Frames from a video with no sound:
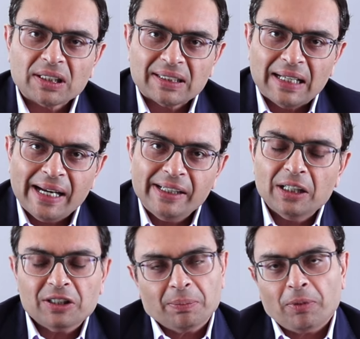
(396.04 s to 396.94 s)
a slight
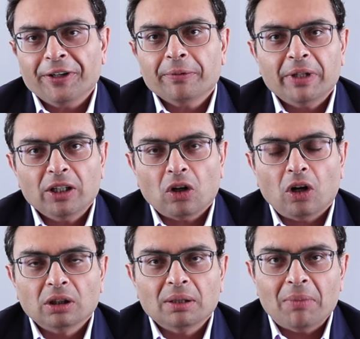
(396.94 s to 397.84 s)
disappointment
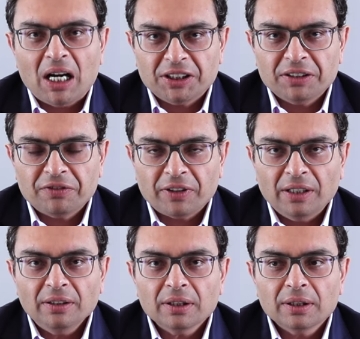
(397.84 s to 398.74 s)
on the margin
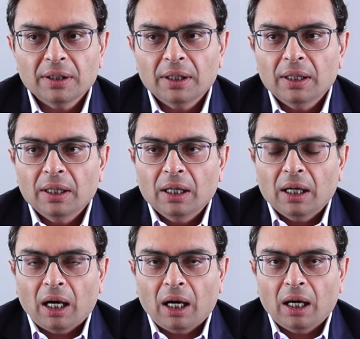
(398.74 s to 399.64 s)
front.
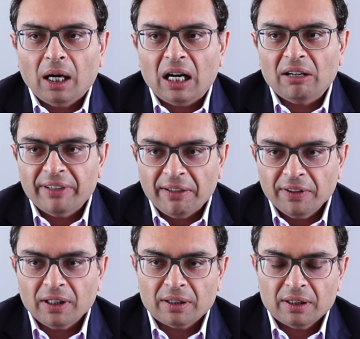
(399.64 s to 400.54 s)
Uh,
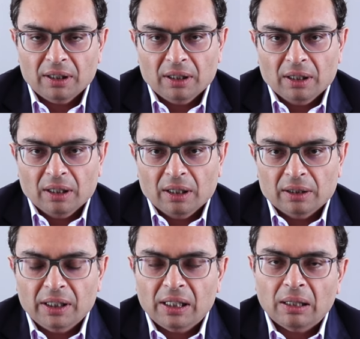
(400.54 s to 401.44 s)
however,
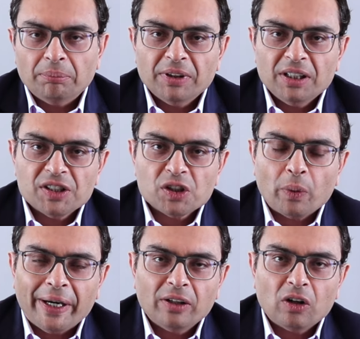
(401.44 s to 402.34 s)
the company is
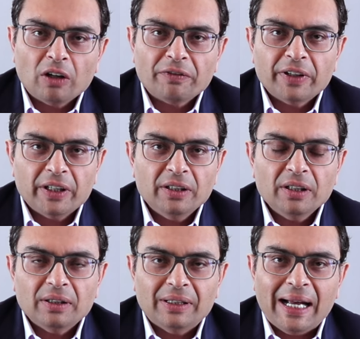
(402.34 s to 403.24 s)
quite confident
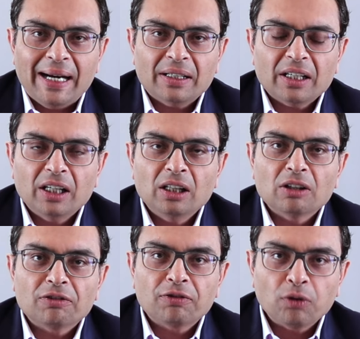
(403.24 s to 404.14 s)
that in the
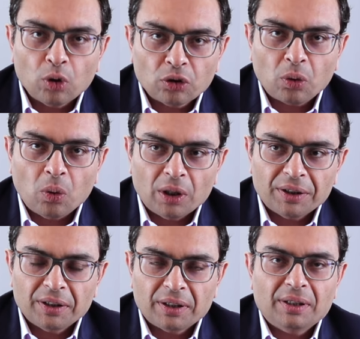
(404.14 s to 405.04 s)
fourth
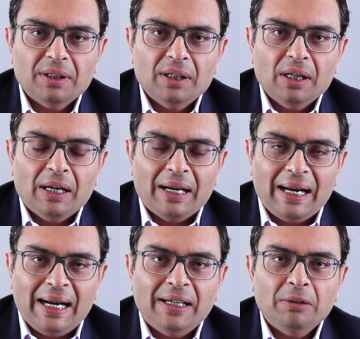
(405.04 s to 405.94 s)
quarter
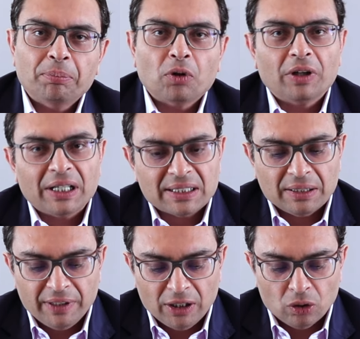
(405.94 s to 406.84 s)
and
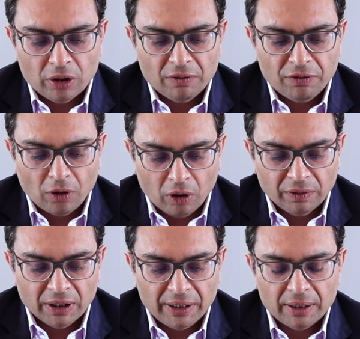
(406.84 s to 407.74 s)
progressively going
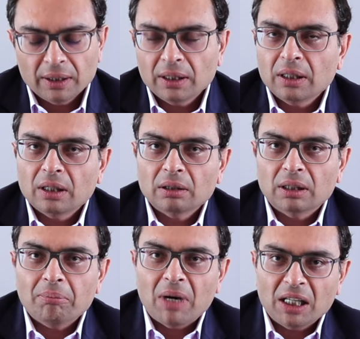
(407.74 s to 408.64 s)
forward, the
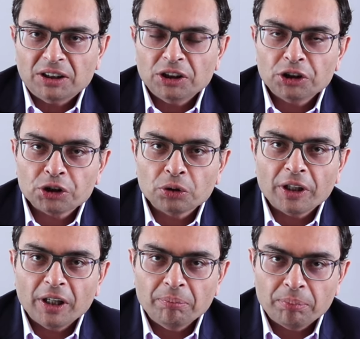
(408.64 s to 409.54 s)
margin should
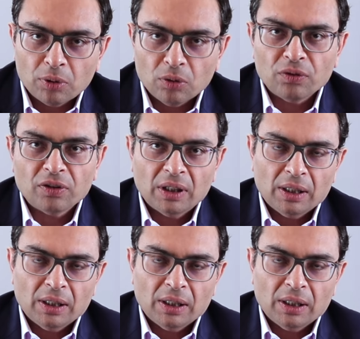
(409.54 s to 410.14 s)
improve.